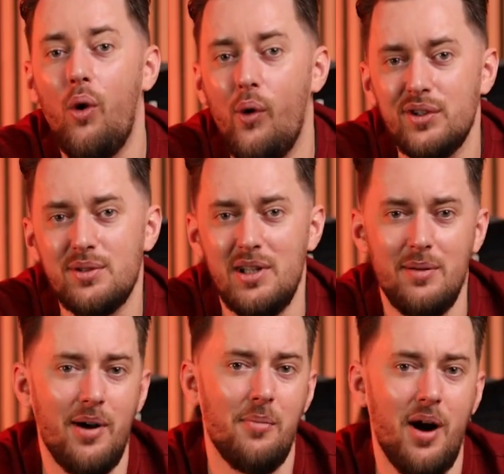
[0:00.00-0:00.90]
awesome
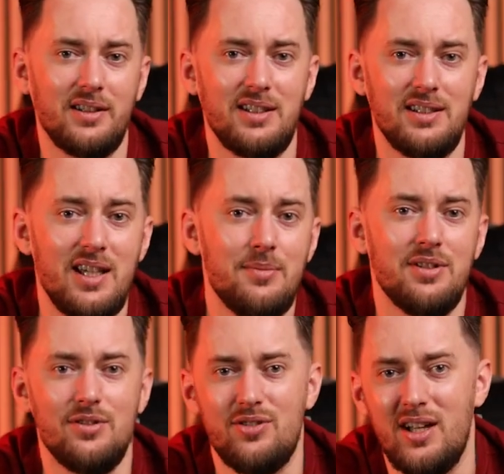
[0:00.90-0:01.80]
email marketing tips
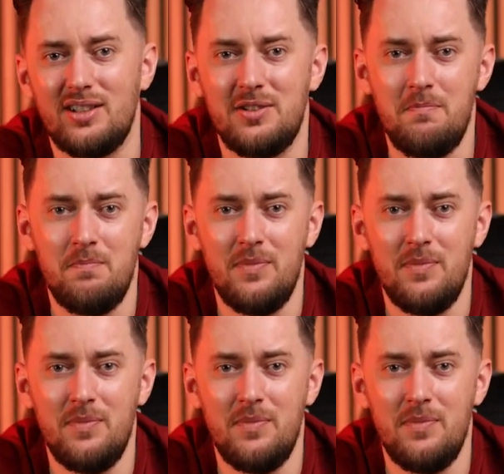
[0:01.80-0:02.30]
and tricks.